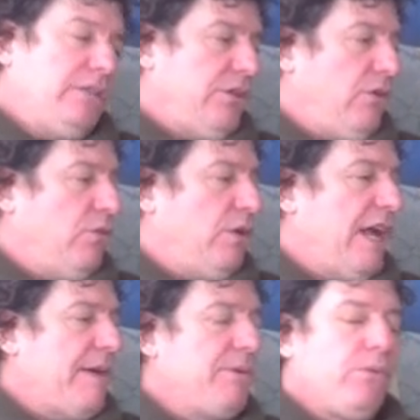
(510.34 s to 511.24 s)
So what
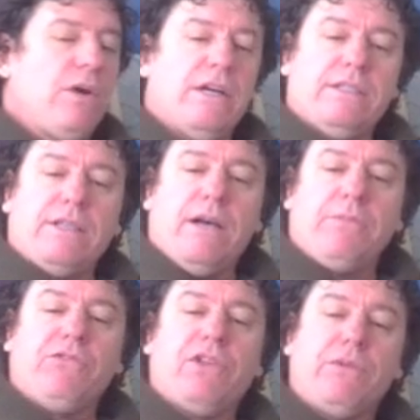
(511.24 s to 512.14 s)
happened was
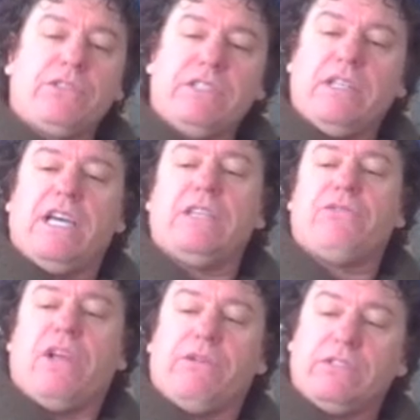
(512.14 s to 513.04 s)
the flight was
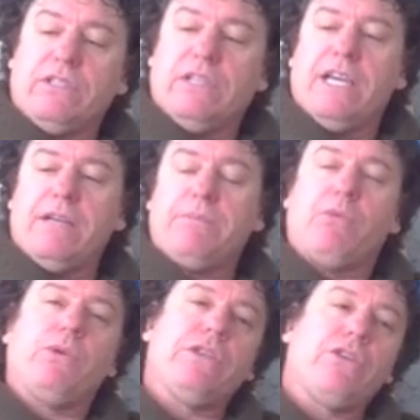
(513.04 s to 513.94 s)
delayed,
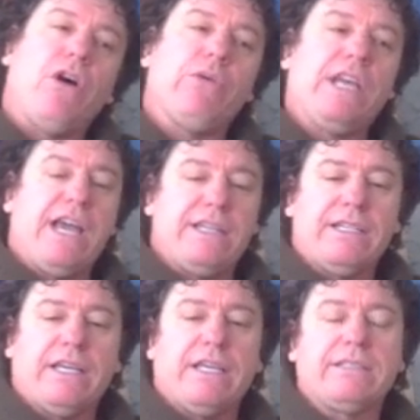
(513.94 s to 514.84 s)
but we thought we had
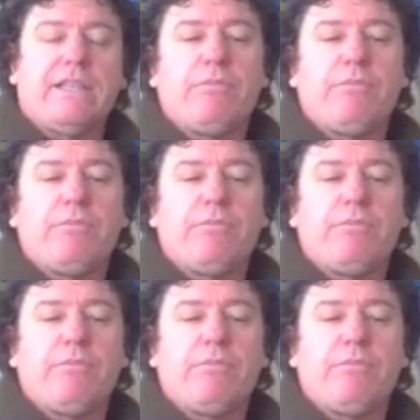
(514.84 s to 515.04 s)
tickets.